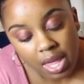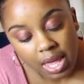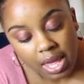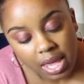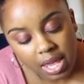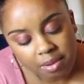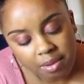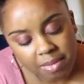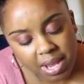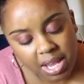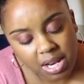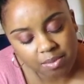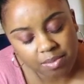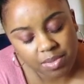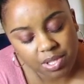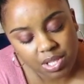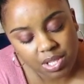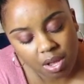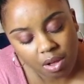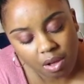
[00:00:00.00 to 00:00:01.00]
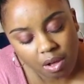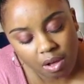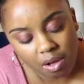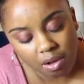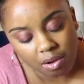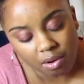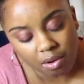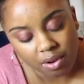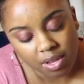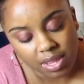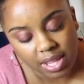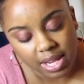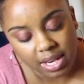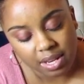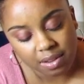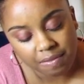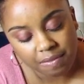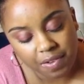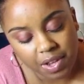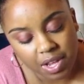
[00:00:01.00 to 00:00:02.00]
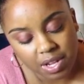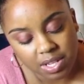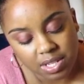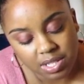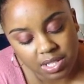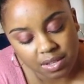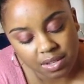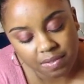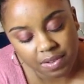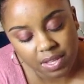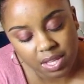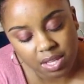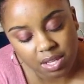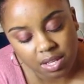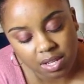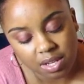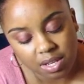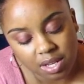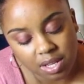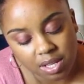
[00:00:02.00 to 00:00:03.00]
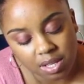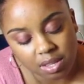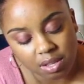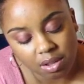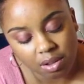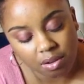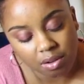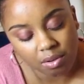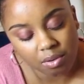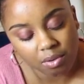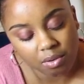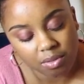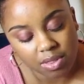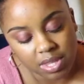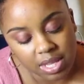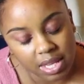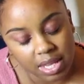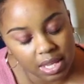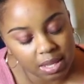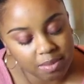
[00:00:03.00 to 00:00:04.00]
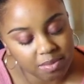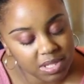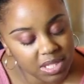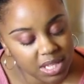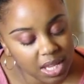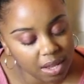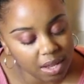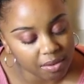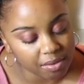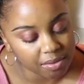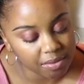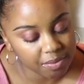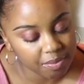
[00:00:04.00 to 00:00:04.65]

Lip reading: It made him so hungry that he felt as if he could eat the whole thing himself.